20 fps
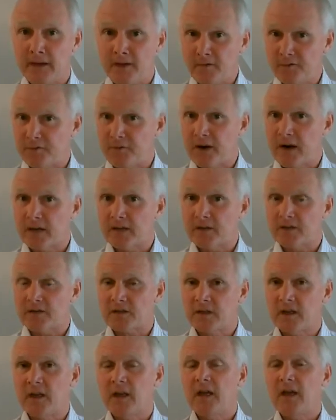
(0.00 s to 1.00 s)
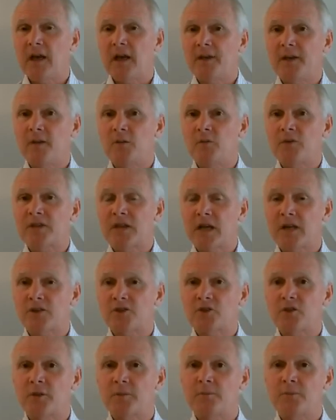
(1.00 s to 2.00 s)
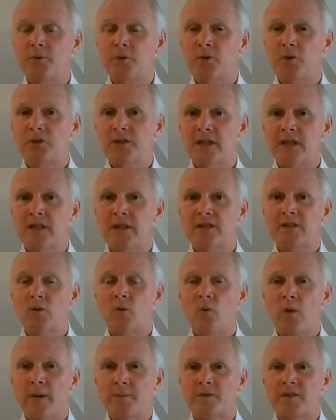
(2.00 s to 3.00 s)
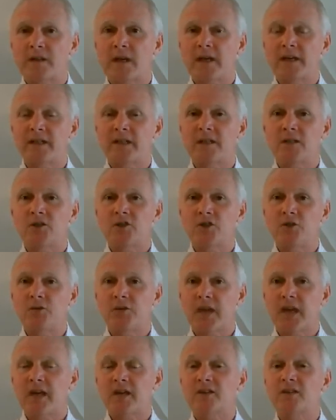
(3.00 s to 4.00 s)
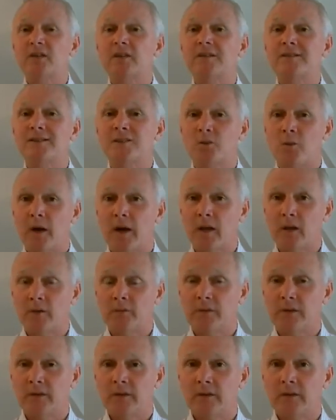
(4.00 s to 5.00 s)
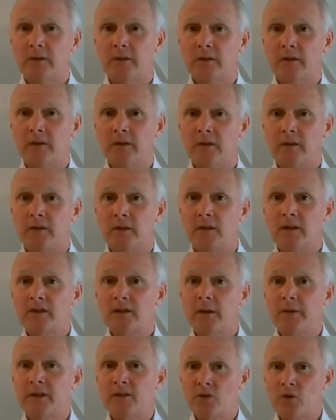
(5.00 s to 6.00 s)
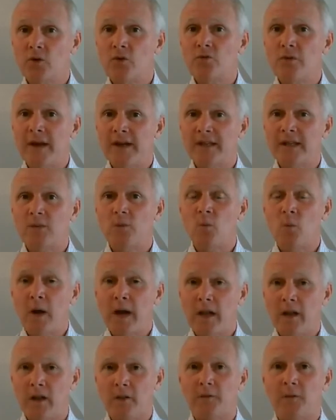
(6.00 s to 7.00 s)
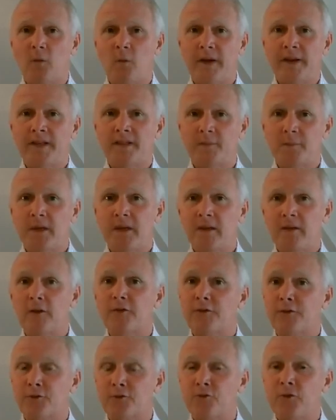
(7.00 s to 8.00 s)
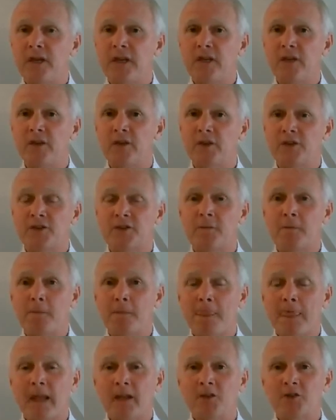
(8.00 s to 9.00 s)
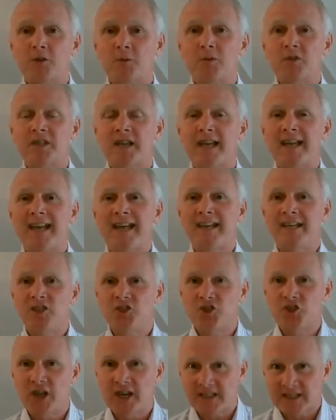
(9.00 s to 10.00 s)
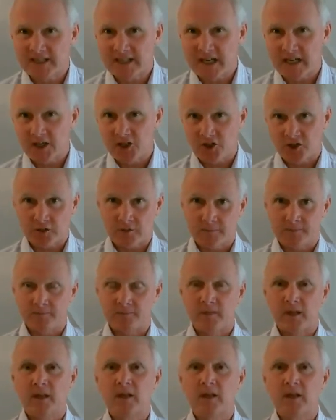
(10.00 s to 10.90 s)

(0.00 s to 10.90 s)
in France, and it was actually brought in as a website in 2012. So it's already well on the way to being 3 years, should we say, in gestation.